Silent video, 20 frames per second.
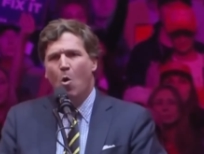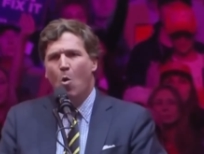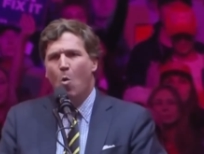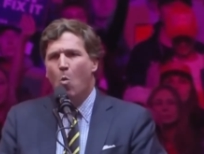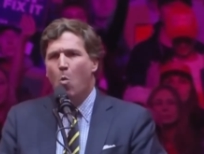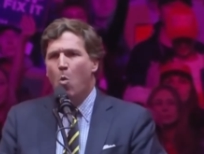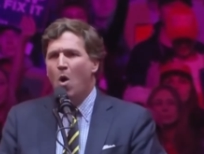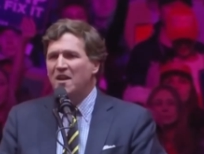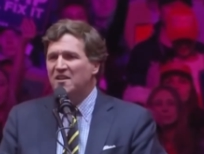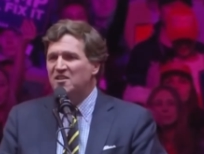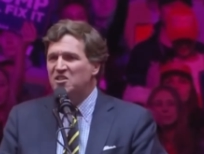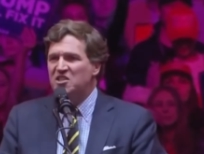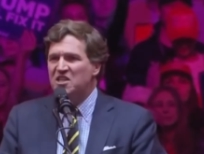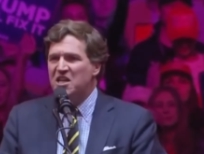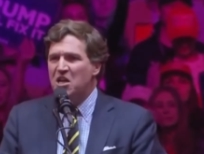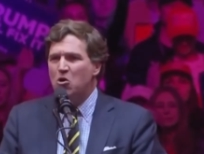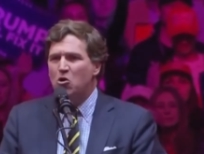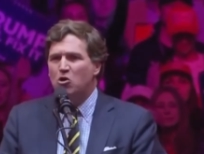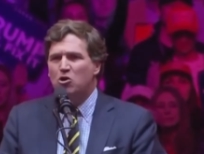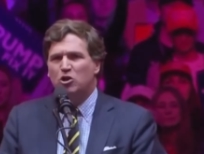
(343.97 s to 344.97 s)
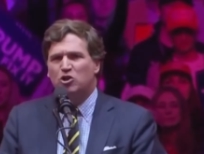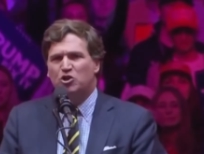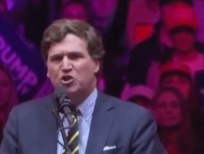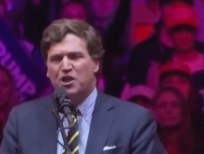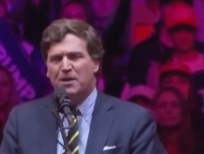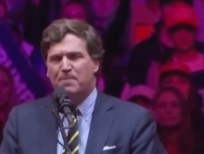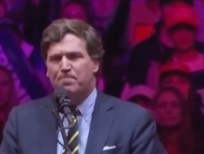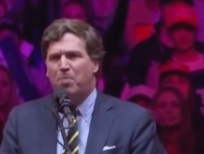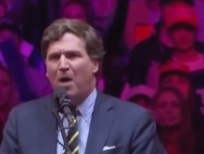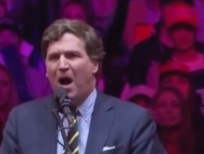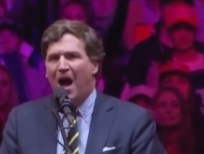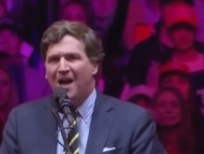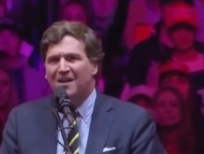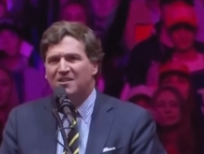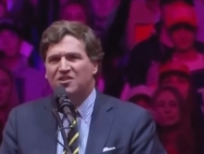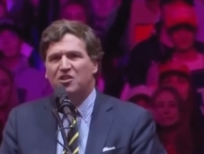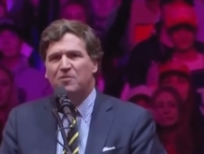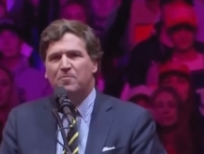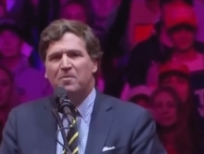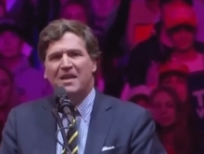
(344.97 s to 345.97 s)
what skill could she
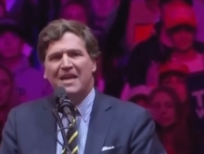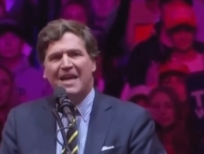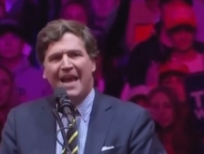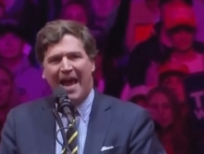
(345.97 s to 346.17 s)
possibly